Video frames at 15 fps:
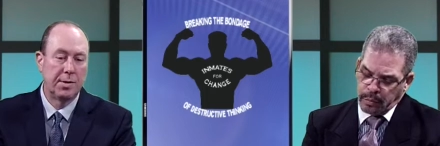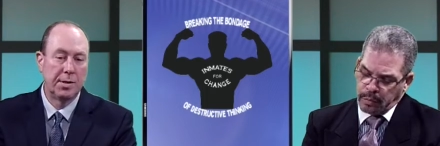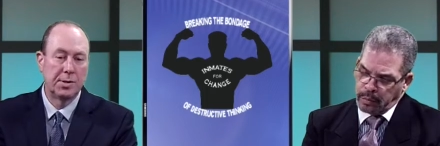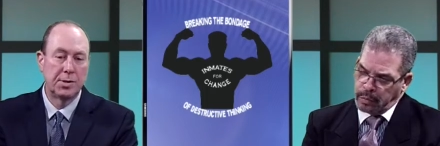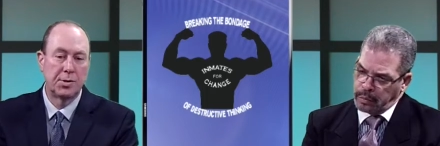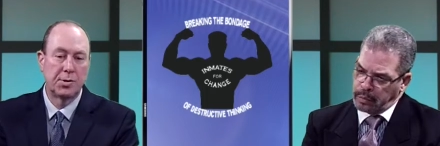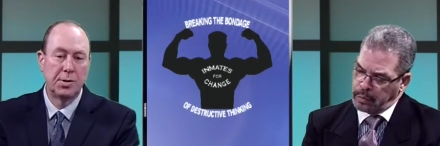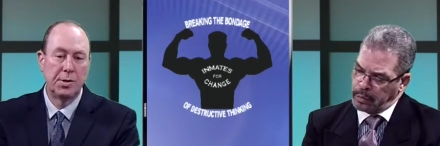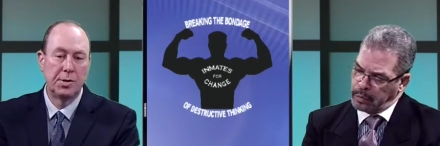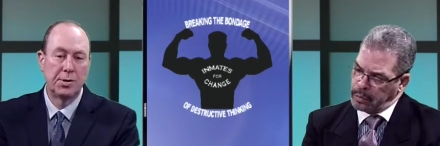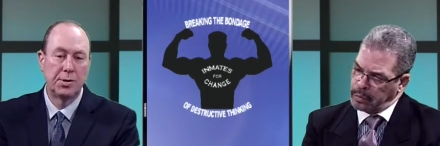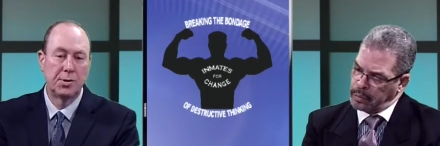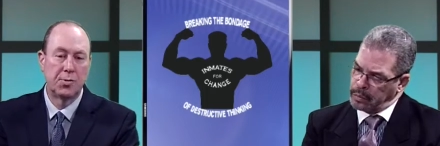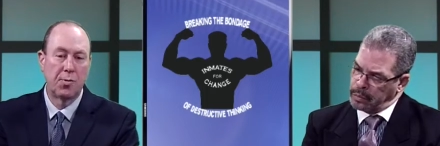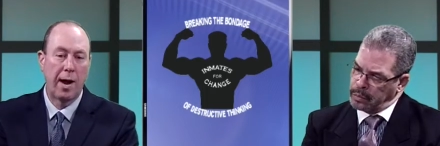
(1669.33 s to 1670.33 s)
Speaker 1: is is
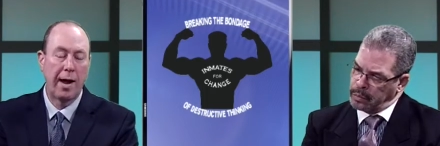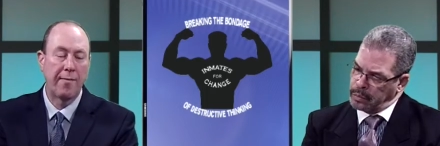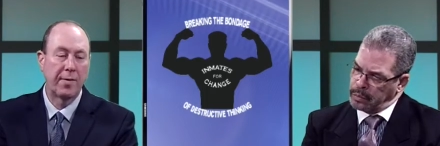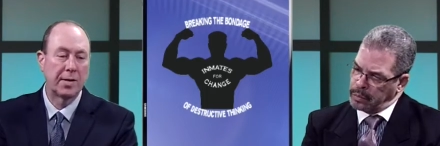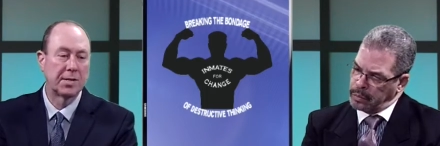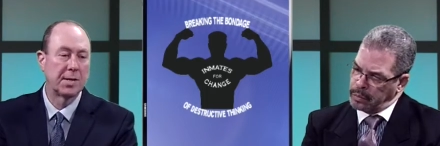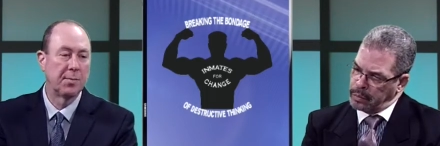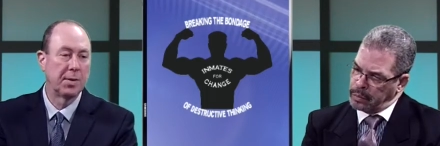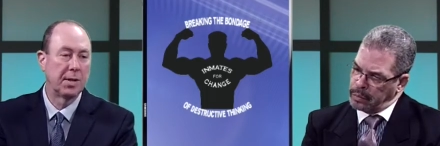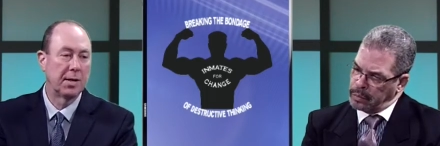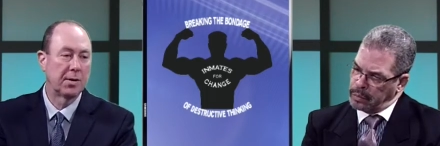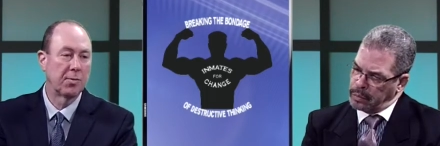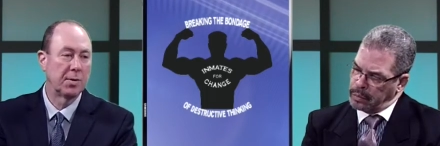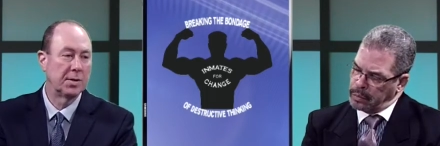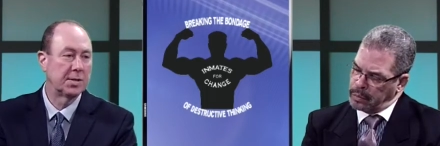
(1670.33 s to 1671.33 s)
driving some of the
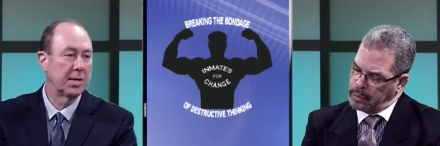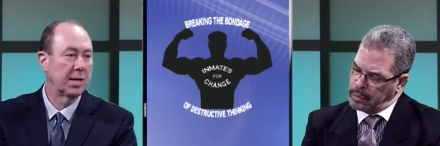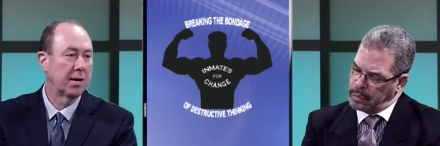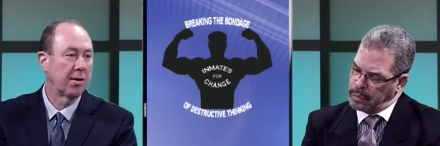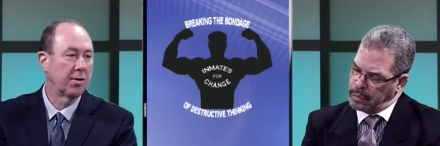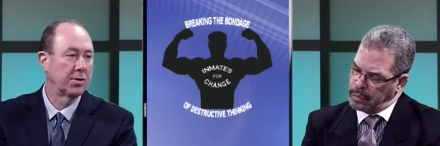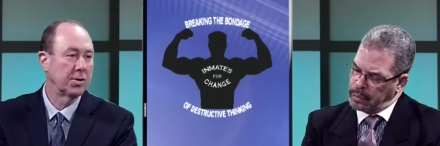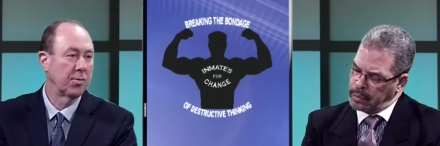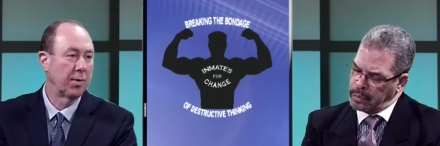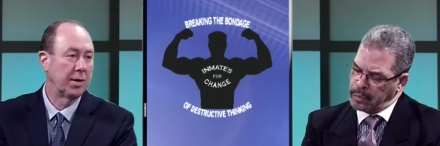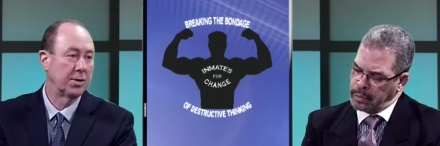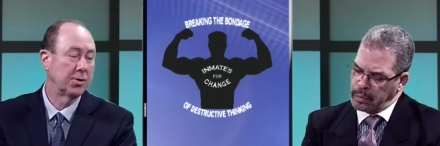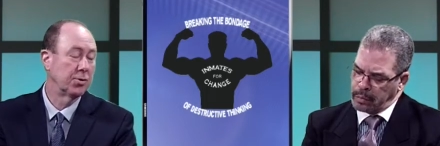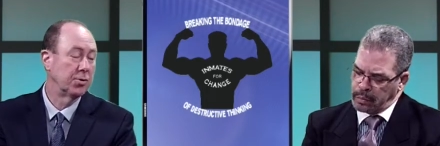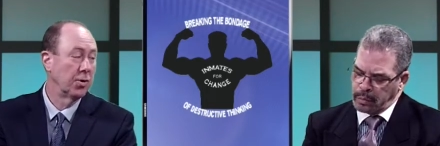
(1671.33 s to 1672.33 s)
increase in
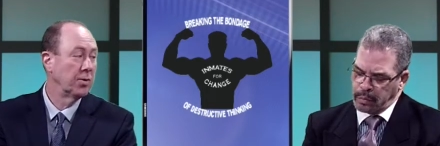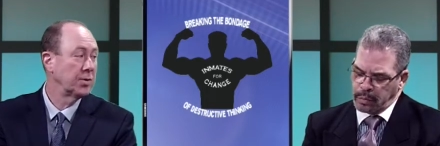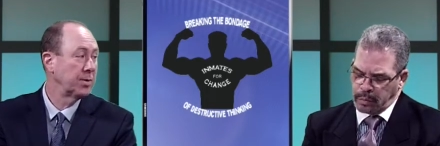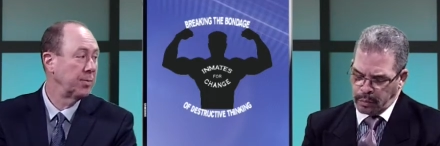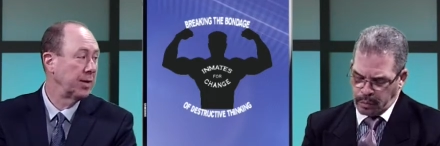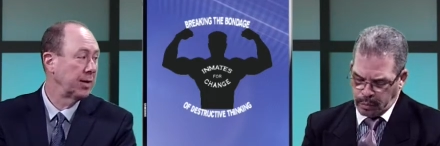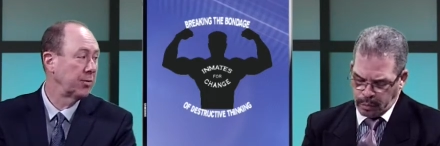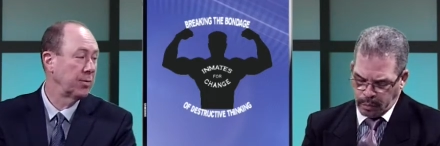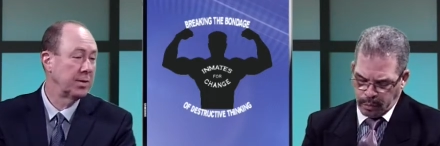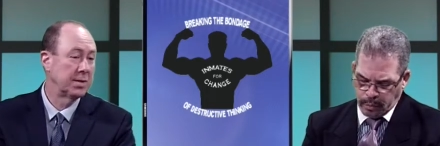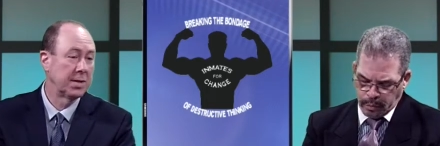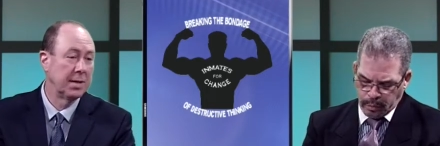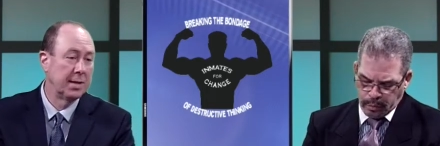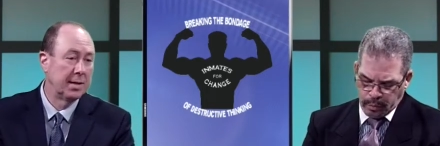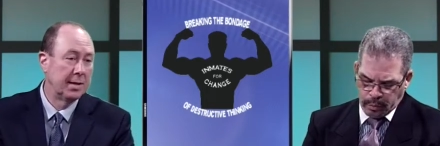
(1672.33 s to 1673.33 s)
incarceration or drove some of the increase
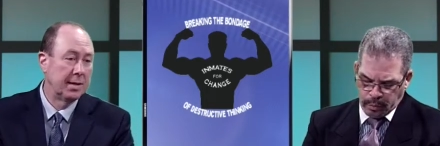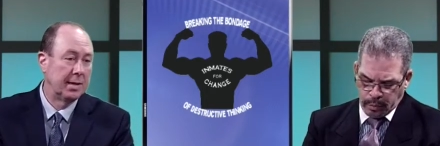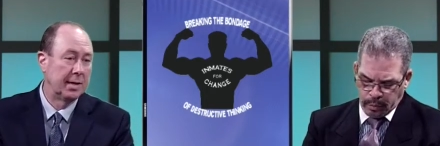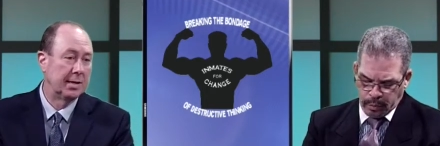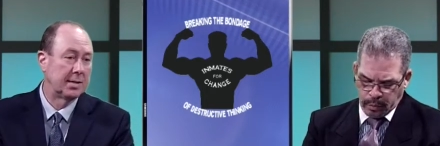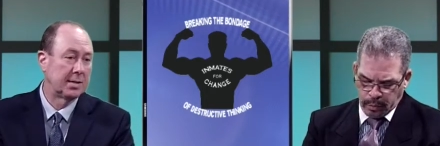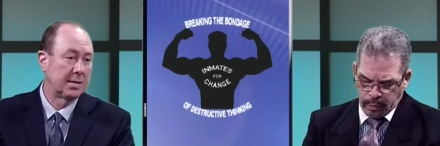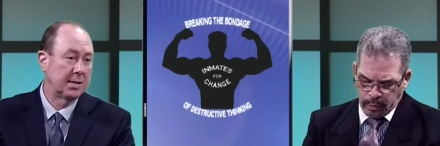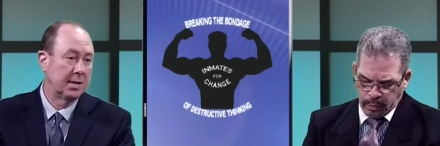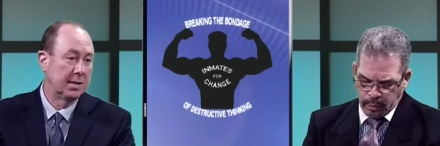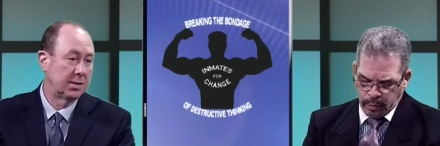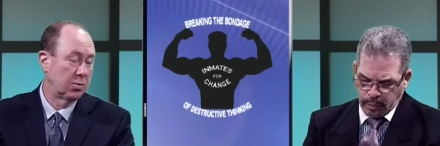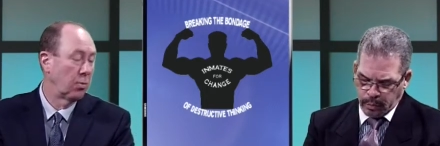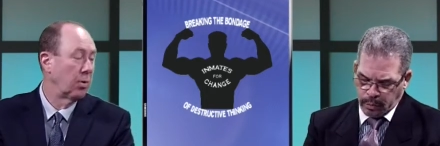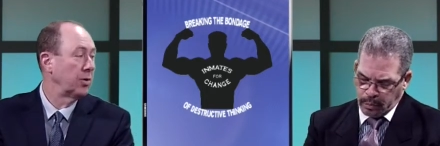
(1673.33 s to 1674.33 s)
it's
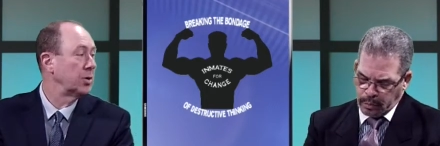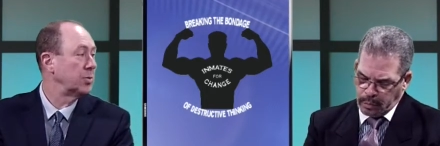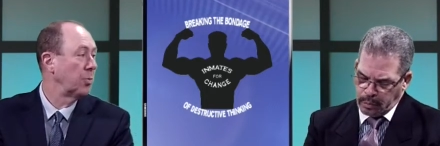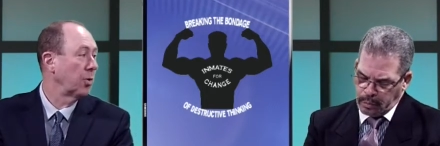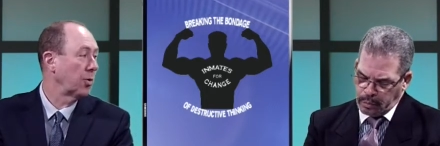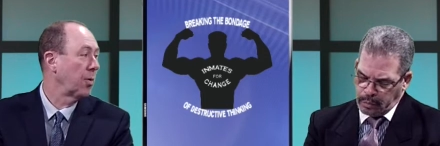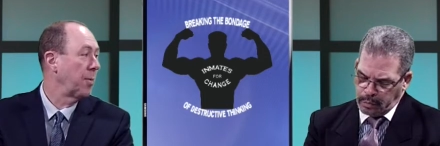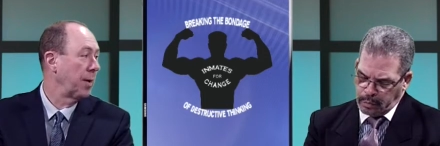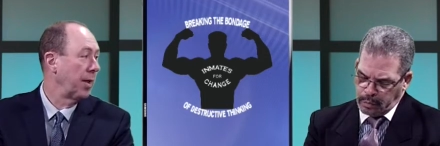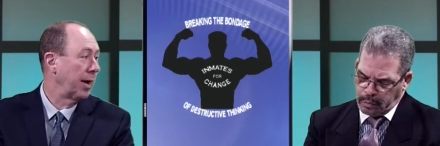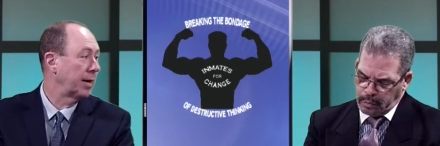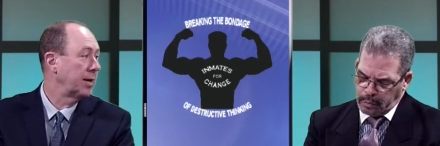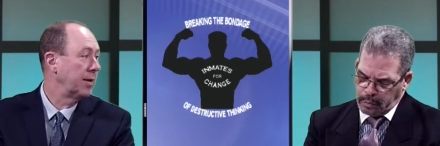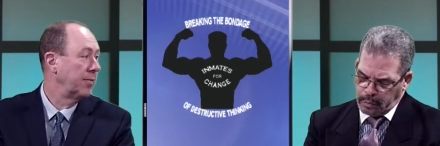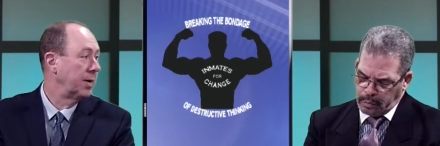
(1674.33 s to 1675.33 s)
it's where there's more criminal
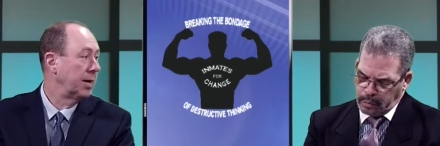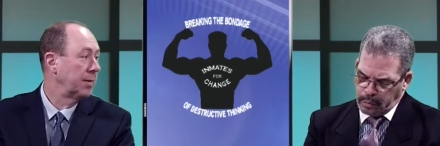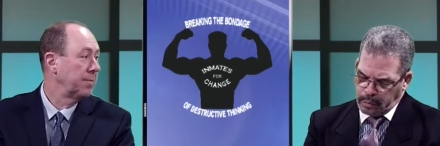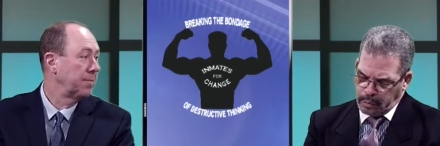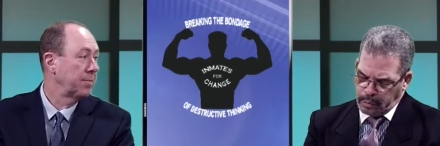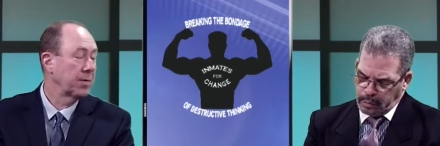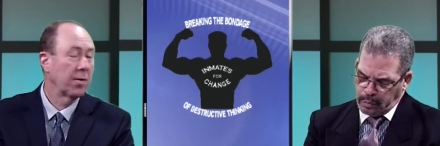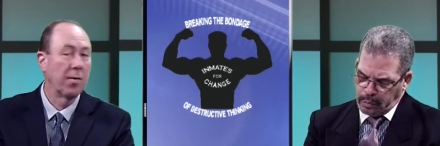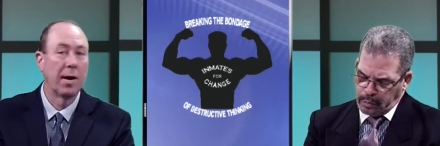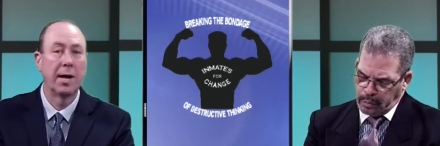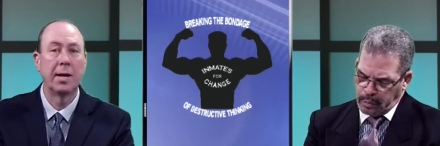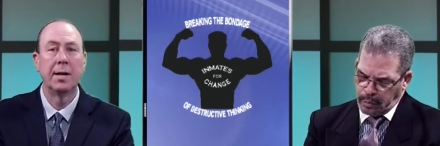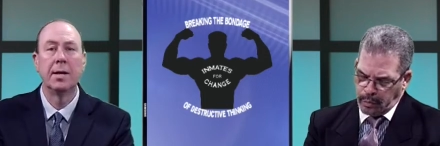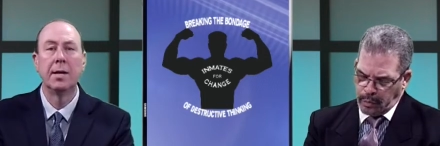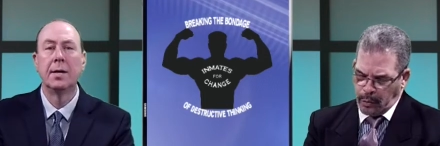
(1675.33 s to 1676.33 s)
activity, right?